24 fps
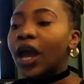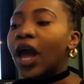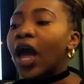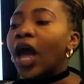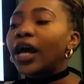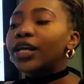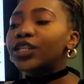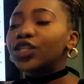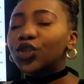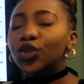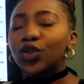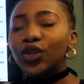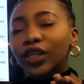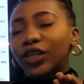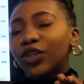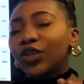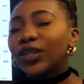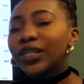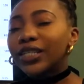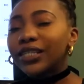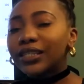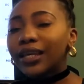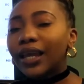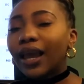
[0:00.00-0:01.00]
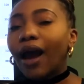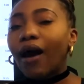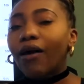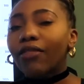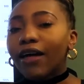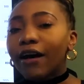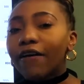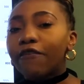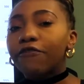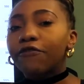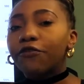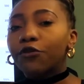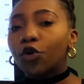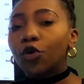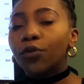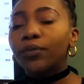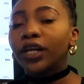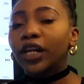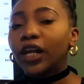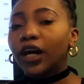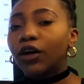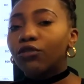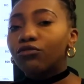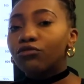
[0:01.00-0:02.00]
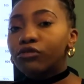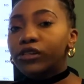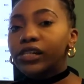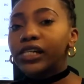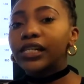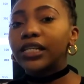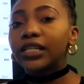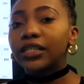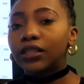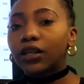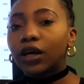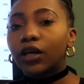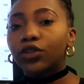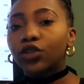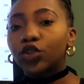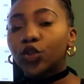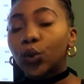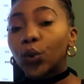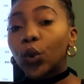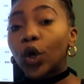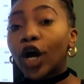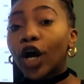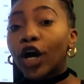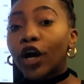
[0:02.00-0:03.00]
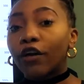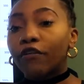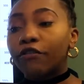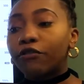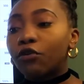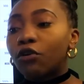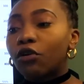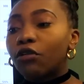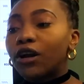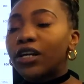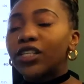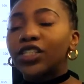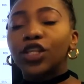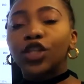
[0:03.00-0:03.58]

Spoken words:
And so you can see how that formula really starts to work for us.